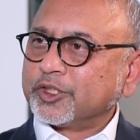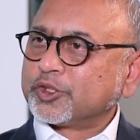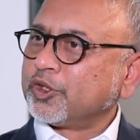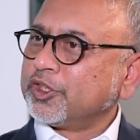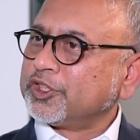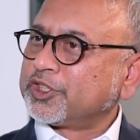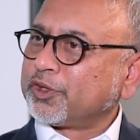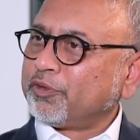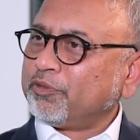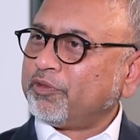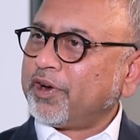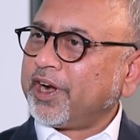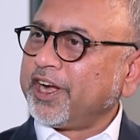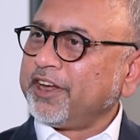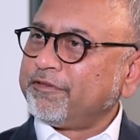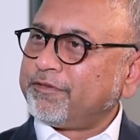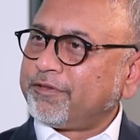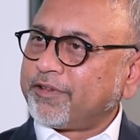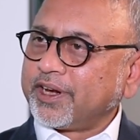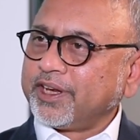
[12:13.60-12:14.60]
So it's a
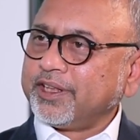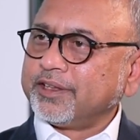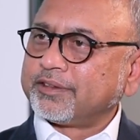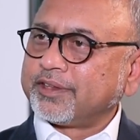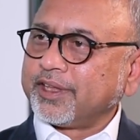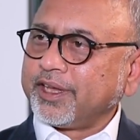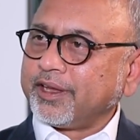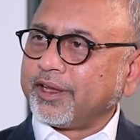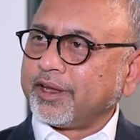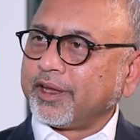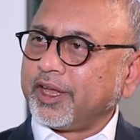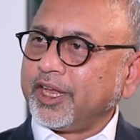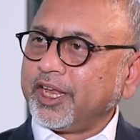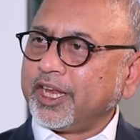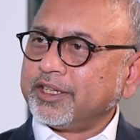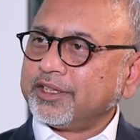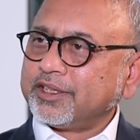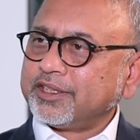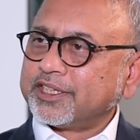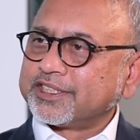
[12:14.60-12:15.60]
very funny thing.
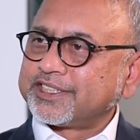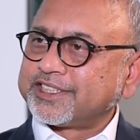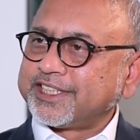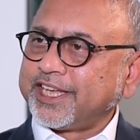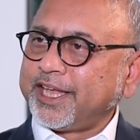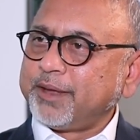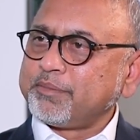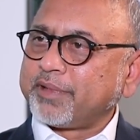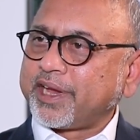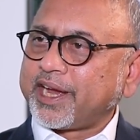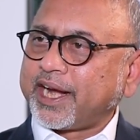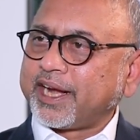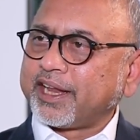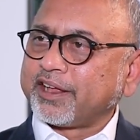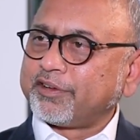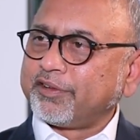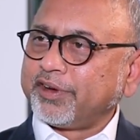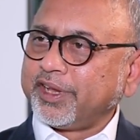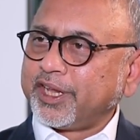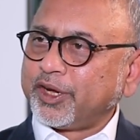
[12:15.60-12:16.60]
In the same
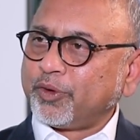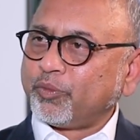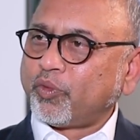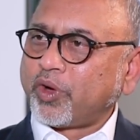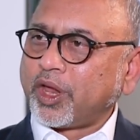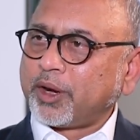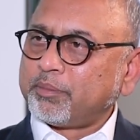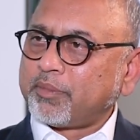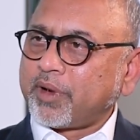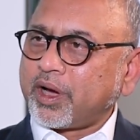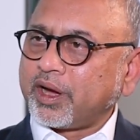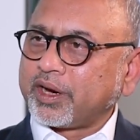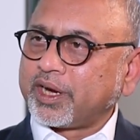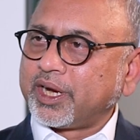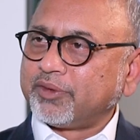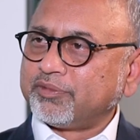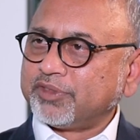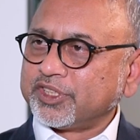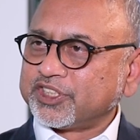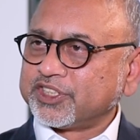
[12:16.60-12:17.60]
category in one
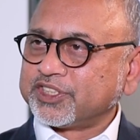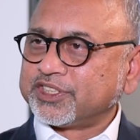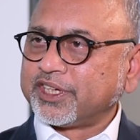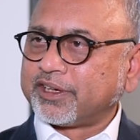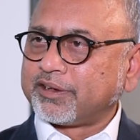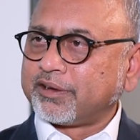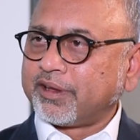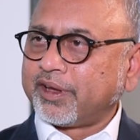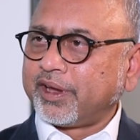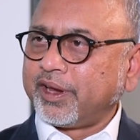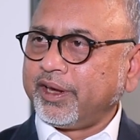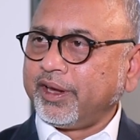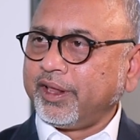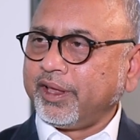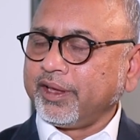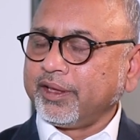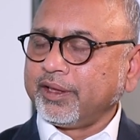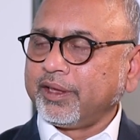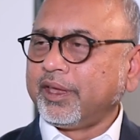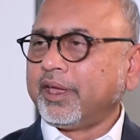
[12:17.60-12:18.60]
market which is
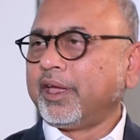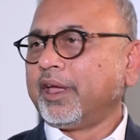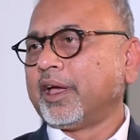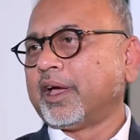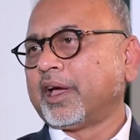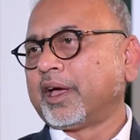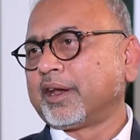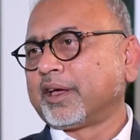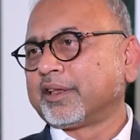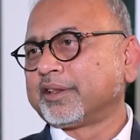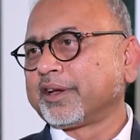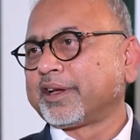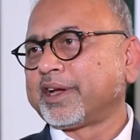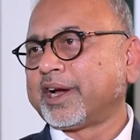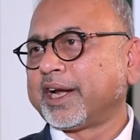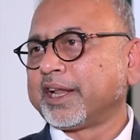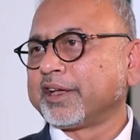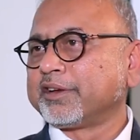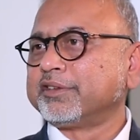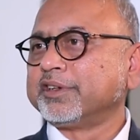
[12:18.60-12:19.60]
declining, another
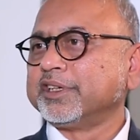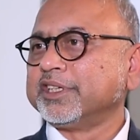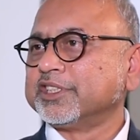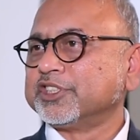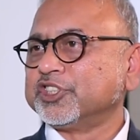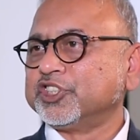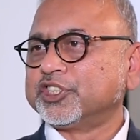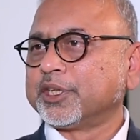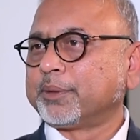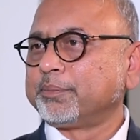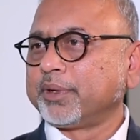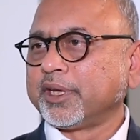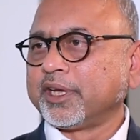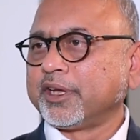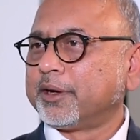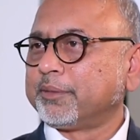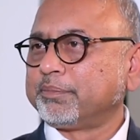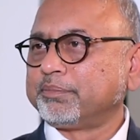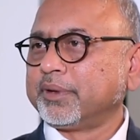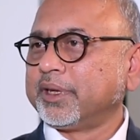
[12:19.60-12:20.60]
category is
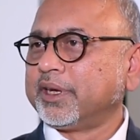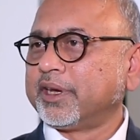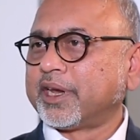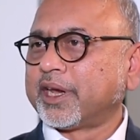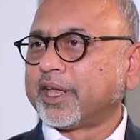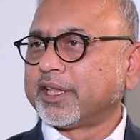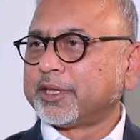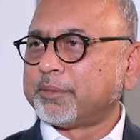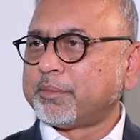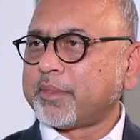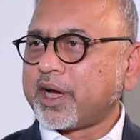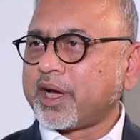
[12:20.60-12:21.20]
jumping up in another